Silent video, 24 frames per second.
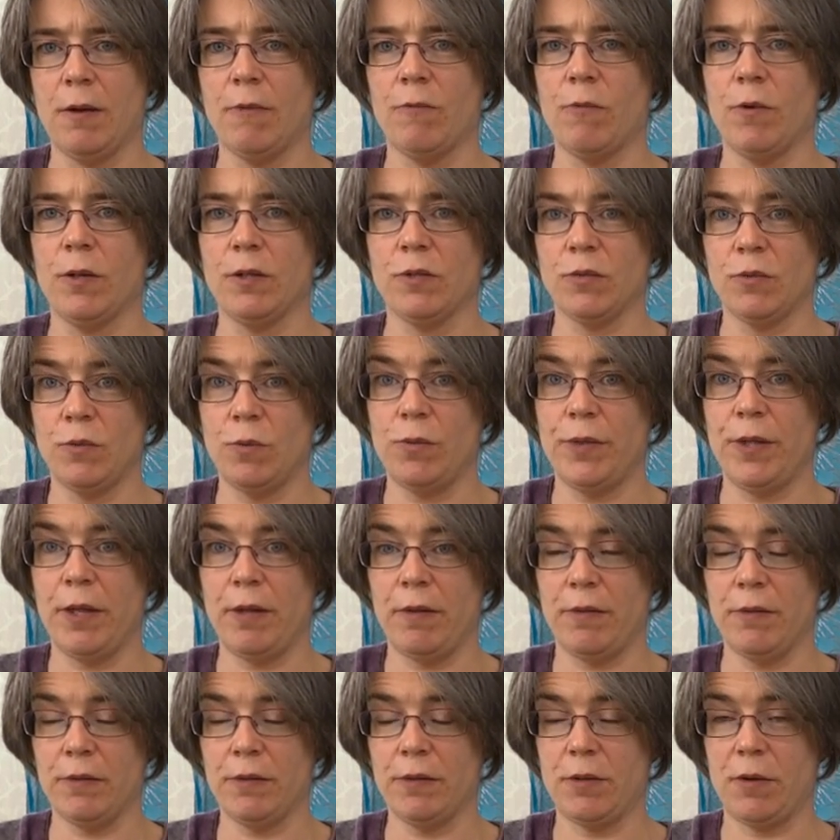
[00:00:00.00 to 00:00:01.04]
of which all the
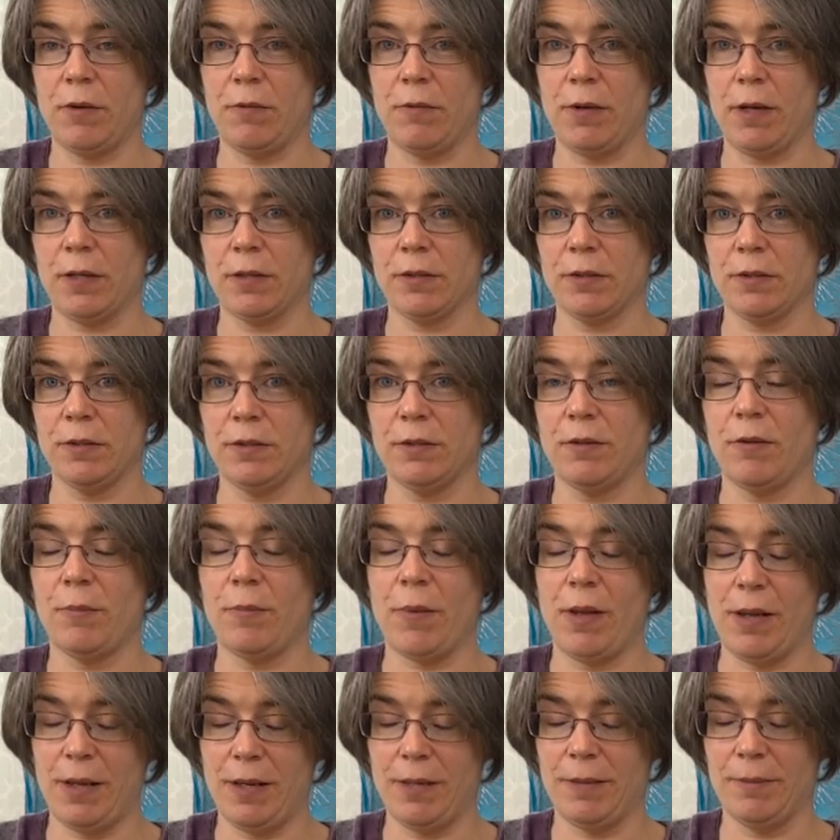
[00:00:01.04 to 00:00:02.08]
other directions are
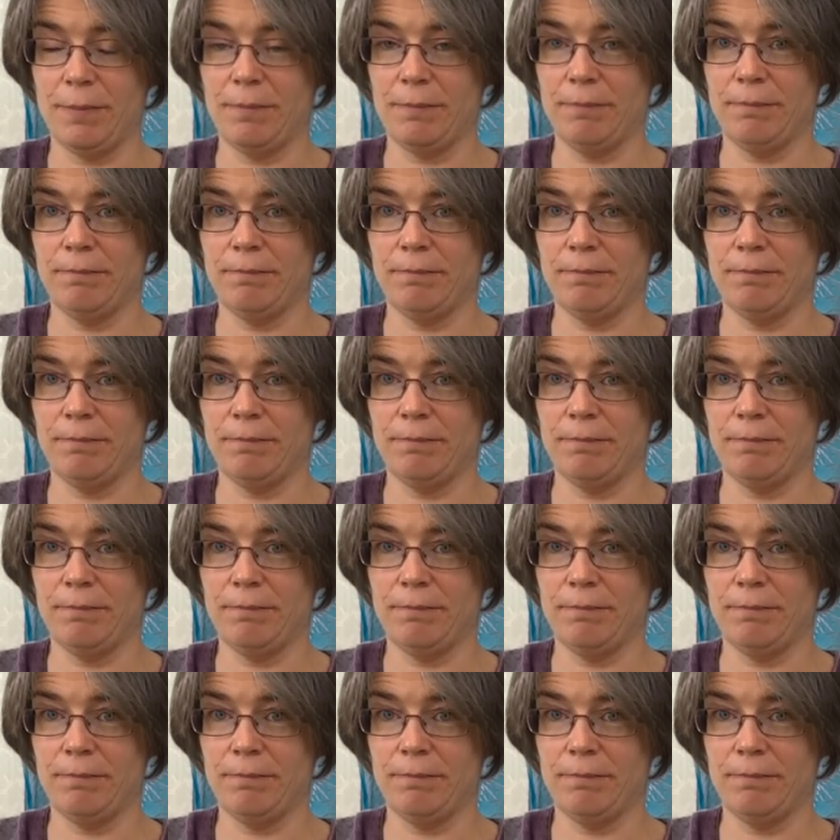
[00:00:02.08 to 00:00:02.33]
made.